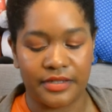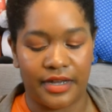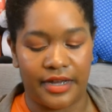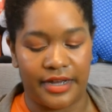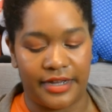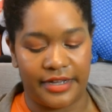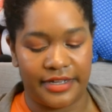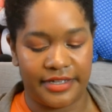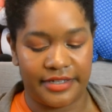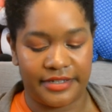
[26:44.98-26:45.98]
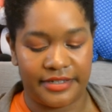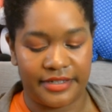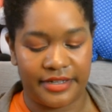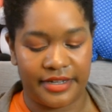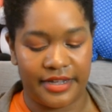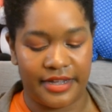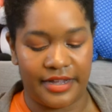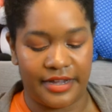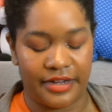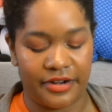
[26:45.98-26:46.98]
uh,
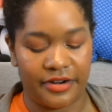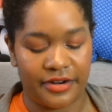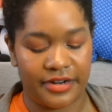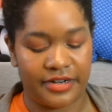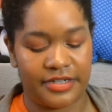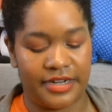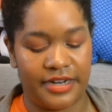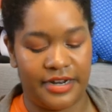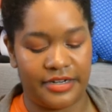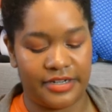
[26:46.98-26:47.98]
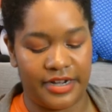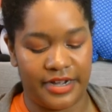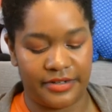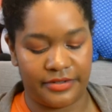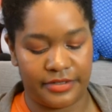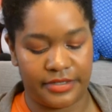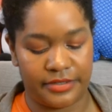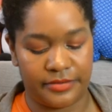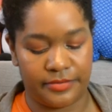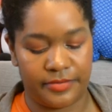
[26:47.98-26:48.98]
encourage any child
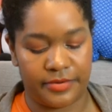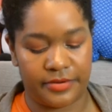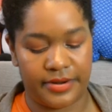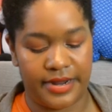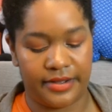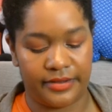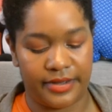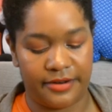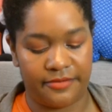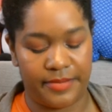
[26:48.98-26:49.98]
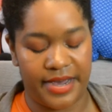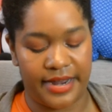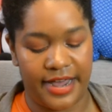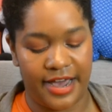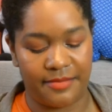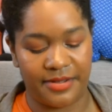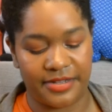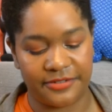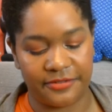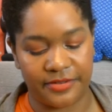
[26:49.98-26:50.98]
to create a lot of bad
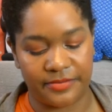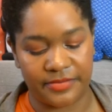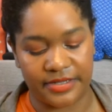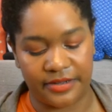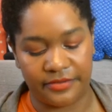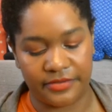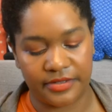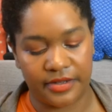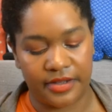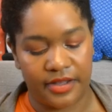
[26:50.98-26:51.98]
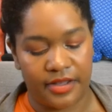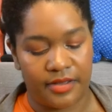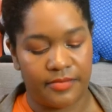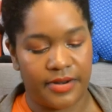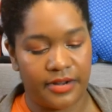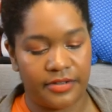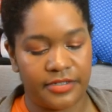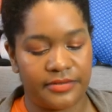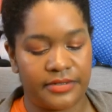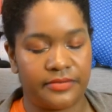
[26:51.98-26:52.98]
habits for themselves. But I
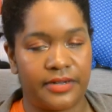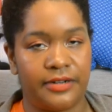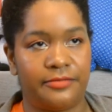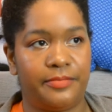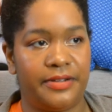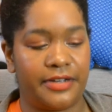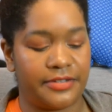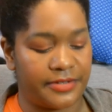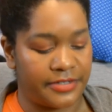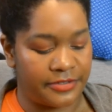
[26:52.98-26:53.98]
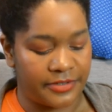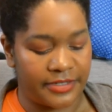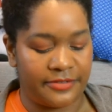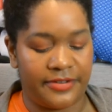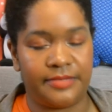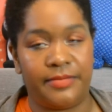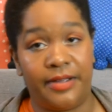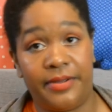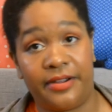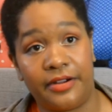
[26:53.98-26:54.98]
also wouldn't want to be as restrictive as my
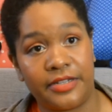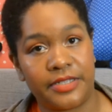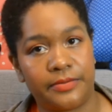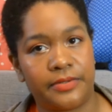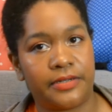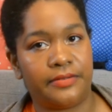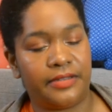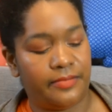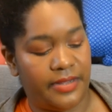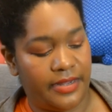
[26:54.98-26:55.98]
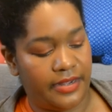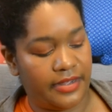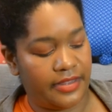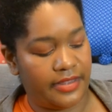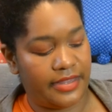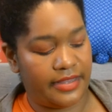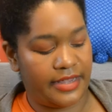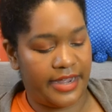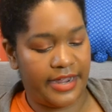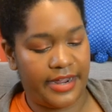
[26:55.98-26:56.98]
parents were with me
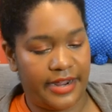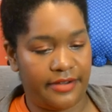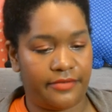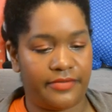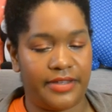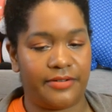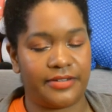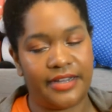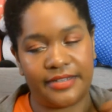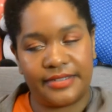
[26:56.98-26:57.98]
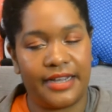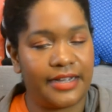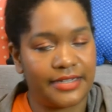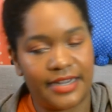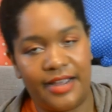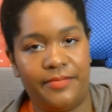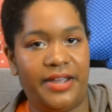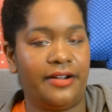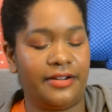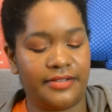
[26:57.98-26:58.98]
they they were like second time
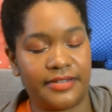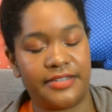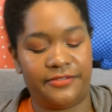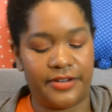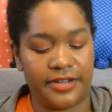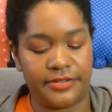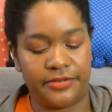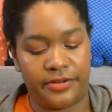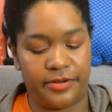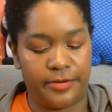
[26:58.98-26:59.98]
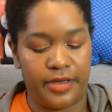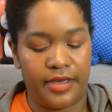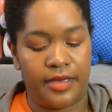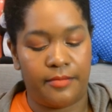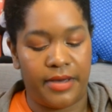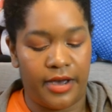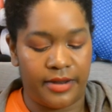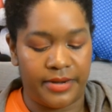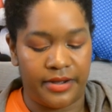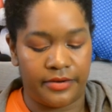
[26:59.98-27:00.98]
parents because if you guys don't know my
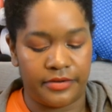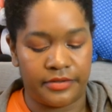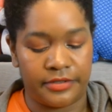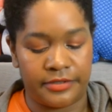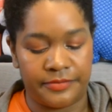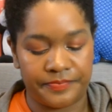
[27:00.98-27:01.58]
aunt my uncle